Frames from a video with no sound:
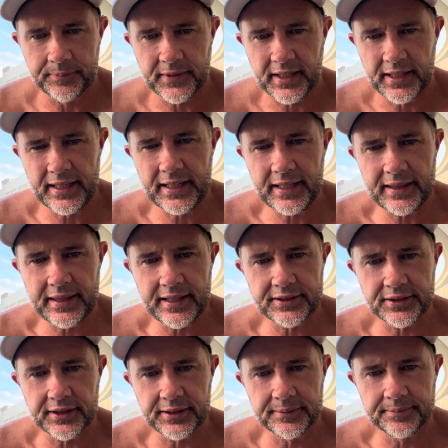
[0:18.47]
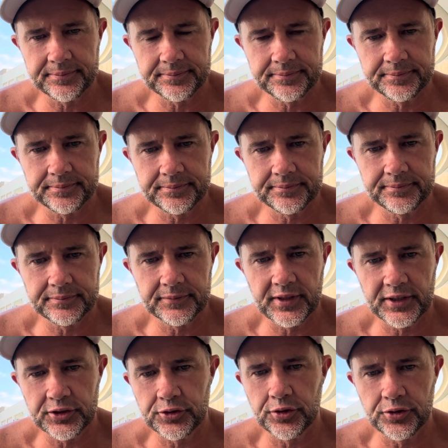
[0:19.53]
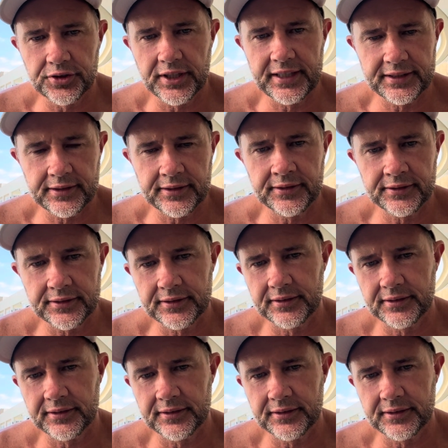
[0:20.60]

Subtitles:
Here there's two seasons